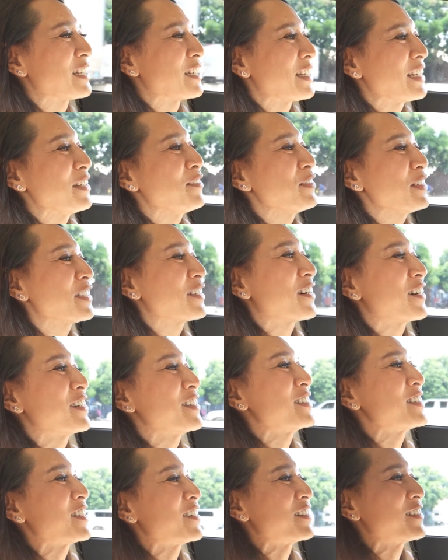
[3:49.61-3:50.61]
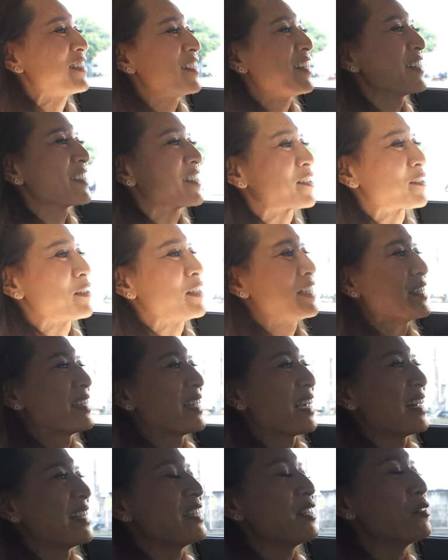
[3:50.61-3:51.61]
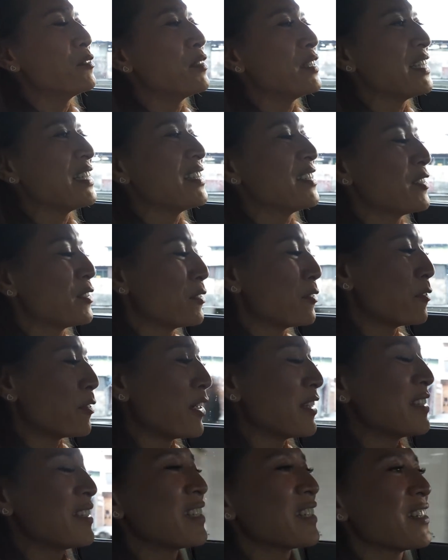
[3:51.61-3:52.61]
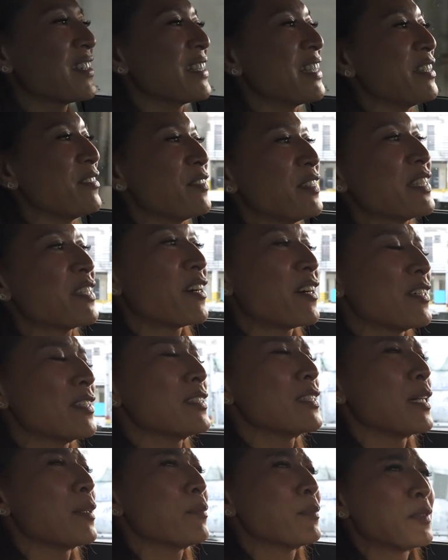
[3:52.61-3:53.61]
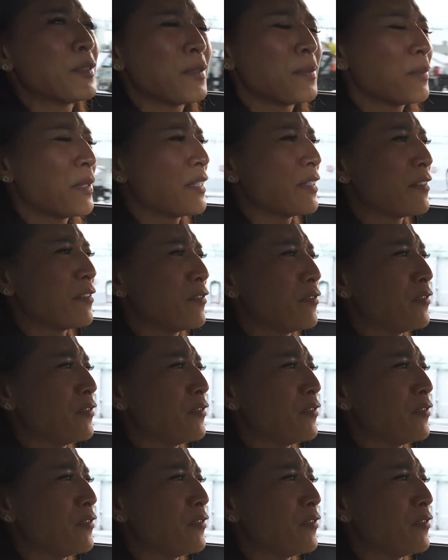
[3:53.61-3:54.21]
EV cars are not green and you need to run the EV cars up to about